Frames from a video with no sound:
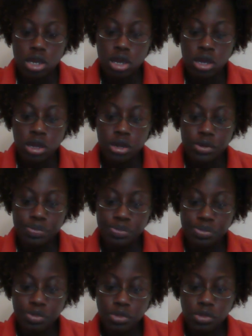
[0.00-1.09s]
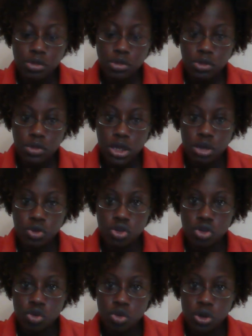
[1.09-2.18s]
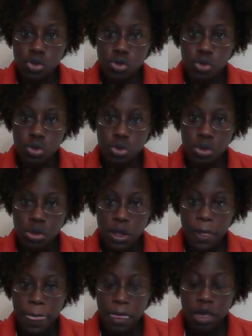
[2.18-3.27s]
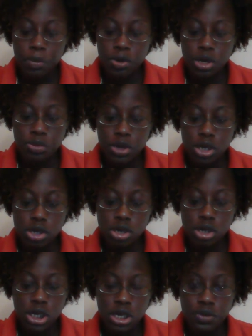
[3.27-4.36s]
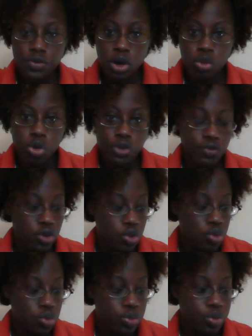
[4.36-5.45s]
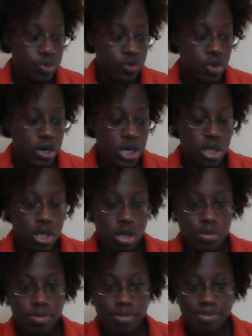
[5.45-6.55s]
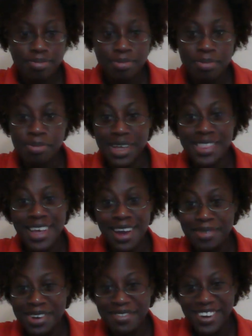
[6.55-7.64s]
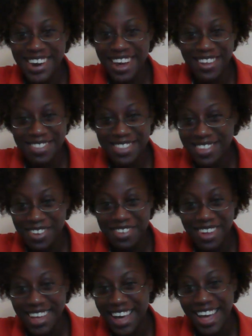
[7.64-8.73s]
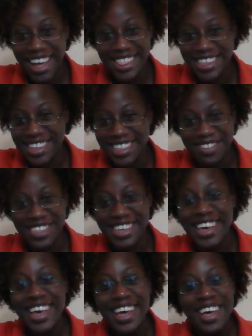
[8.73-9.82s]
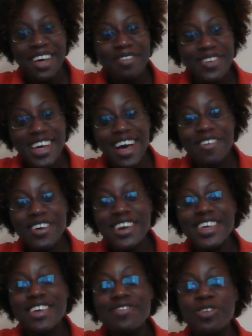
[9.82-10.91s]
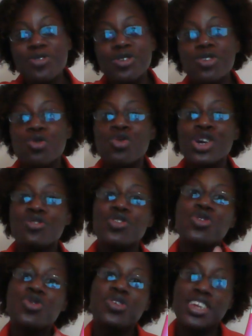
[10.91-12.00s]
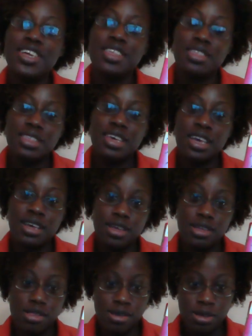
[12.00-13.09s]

I'm just going to pretty much give a review for this. My time didn't run out, so I have to think of something. But I'm gonna give a review on this, and